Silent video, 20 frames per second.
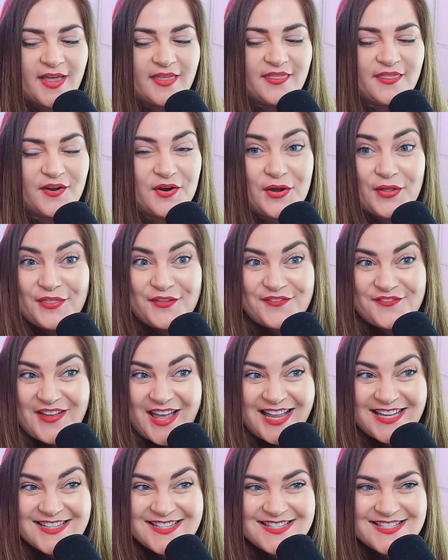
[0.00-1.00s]
But they're on the
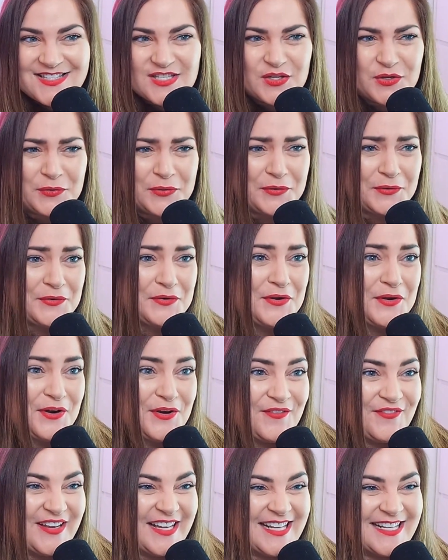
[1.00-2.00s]
fence, uh, they're
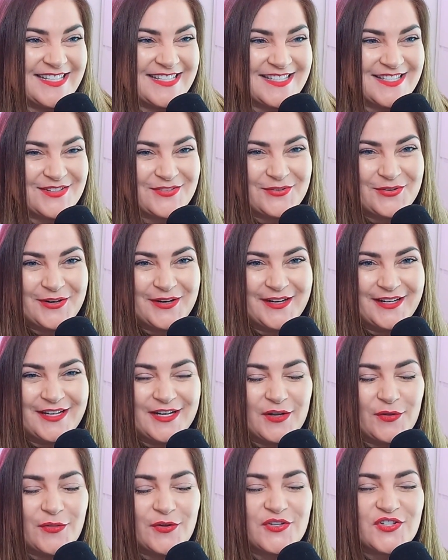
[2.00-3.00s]
nervous, or,
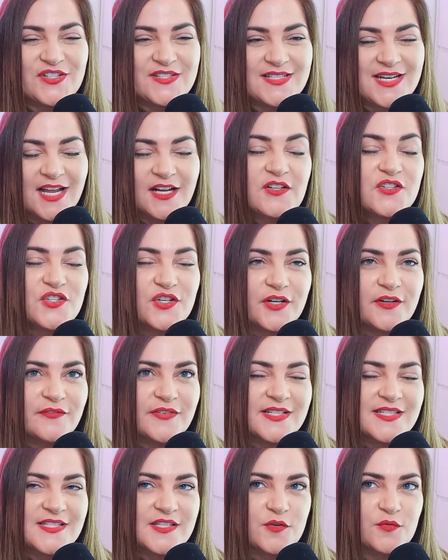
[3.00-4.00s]
you know, they're just not sure
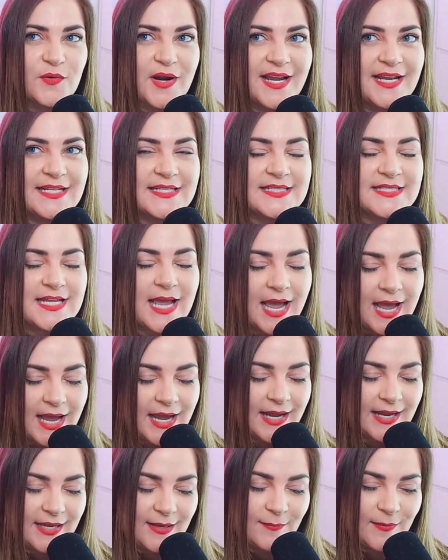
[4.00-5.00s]
if it's the right
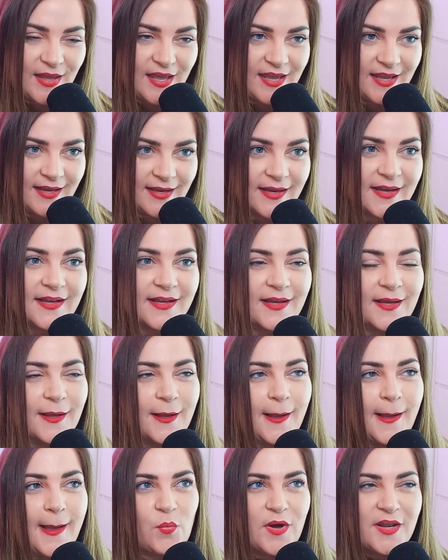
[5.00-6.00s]
timing
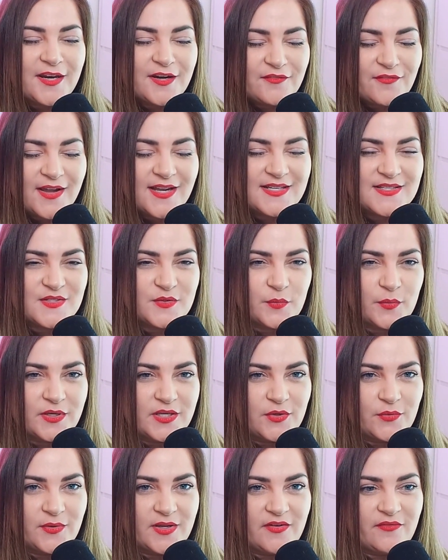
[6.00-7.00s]
what advice
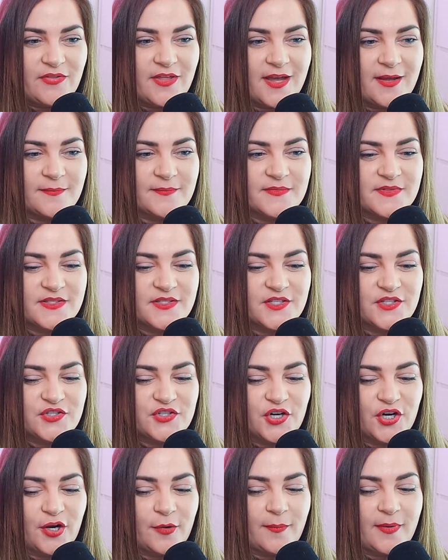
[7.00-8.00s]
would you give them to
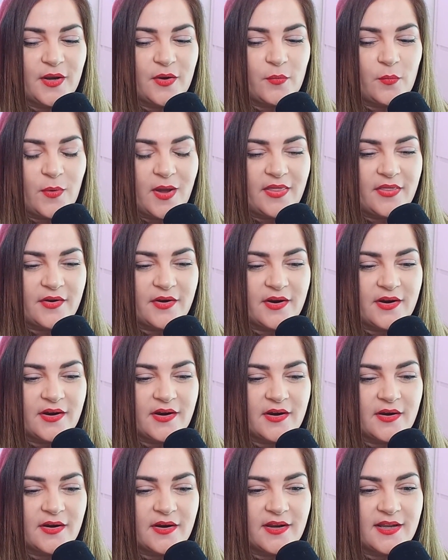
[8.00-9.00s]
determine
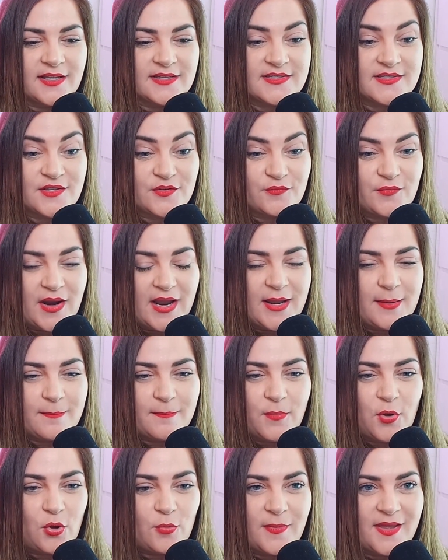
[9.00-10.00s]
whether it's the
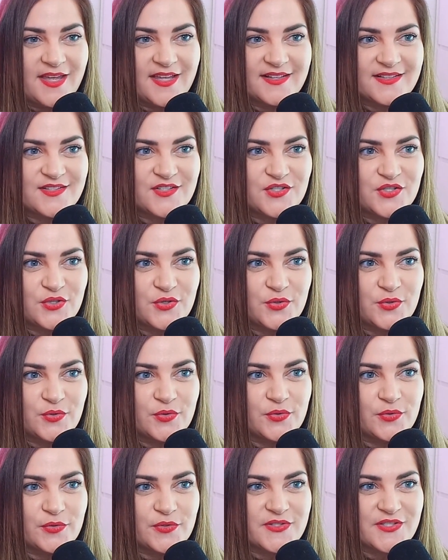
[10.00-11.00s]
right moment
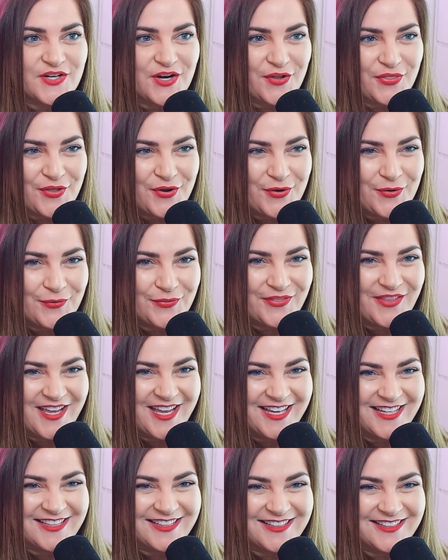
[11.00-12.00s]
to start their own
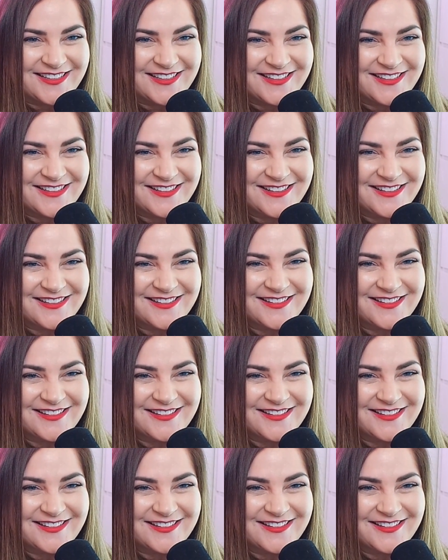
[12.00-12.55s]
thing?